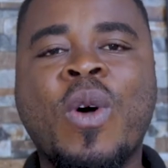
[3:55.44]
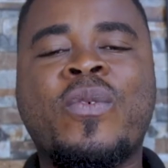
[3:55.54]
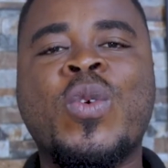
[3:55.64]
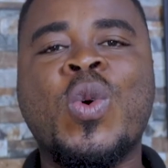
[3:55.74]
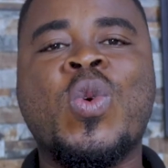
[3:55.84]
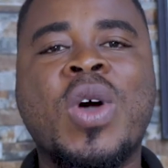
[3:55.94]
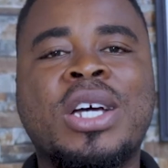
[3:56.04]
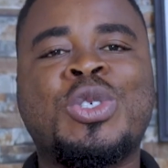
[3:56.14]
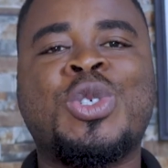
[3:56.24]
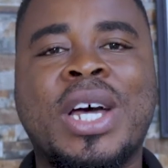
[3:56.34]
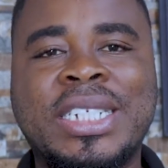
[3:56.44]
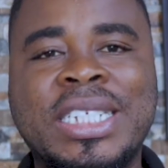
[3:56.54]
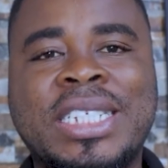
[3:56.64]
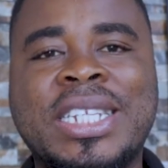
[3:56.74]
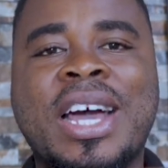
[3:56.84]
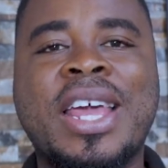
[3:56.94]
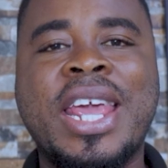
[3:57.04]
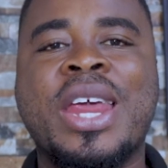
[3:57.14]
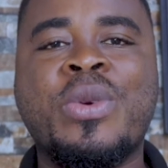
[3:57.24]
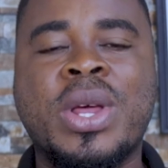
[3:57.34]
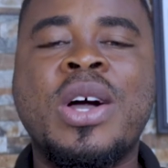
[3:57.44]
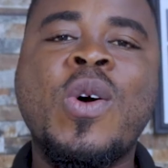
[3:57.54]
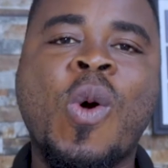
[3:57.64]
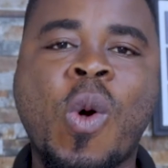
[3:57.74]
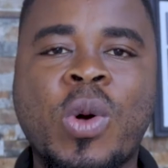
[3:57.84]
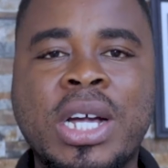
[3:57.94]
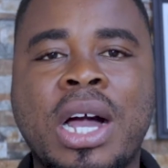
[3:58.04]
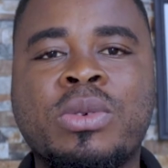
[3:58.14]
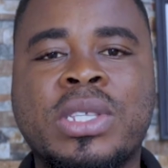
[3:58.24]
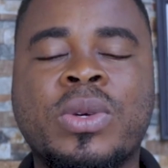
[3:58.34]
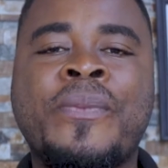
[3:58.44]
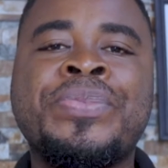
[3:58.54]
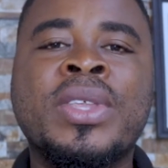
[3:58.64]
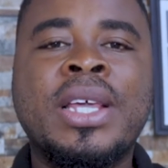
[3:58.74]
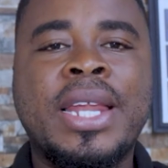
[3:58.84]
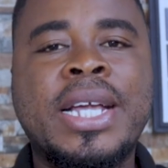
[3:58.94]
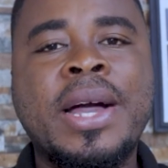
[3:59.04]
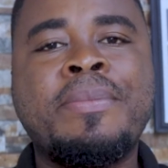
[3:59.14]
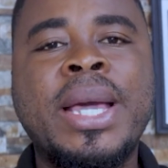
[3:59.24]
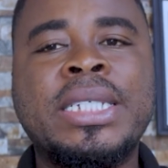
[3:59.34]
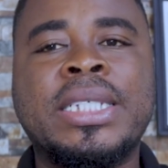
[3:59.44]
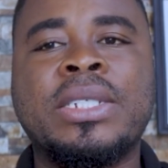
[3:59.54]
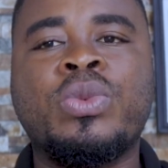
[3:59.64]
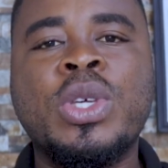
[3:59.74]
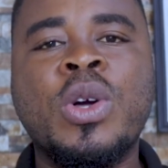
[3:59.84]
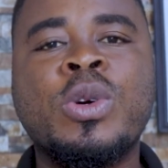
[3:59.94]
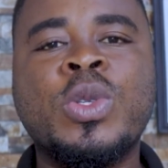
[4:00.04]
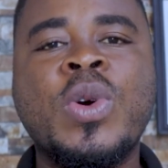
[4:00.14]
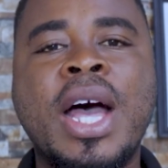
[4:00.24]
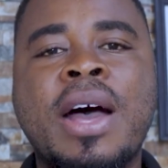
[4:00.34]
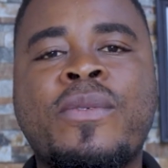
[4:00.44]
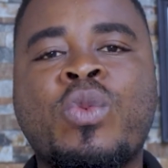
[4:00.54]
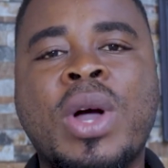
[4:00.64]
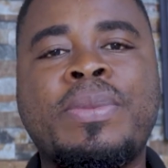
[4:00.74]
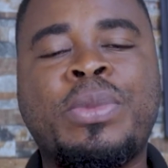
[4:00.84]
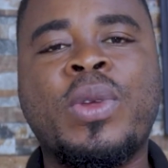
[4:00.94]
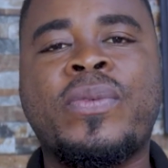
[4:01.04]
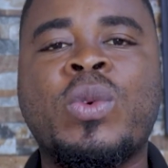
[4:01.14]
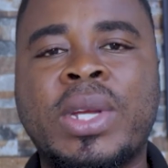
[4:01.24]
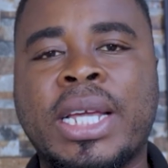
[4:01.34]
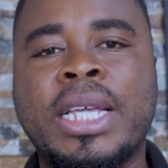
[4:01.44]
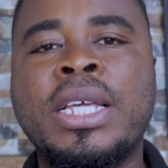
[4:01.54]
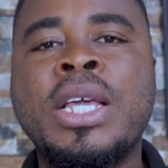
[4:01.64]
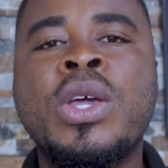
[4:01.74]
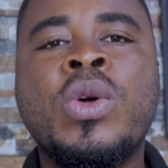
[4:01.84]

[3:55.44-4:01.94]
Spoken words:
of Oguaa Traditional Area or Council. Like I mentioned, we also have one beautiful lady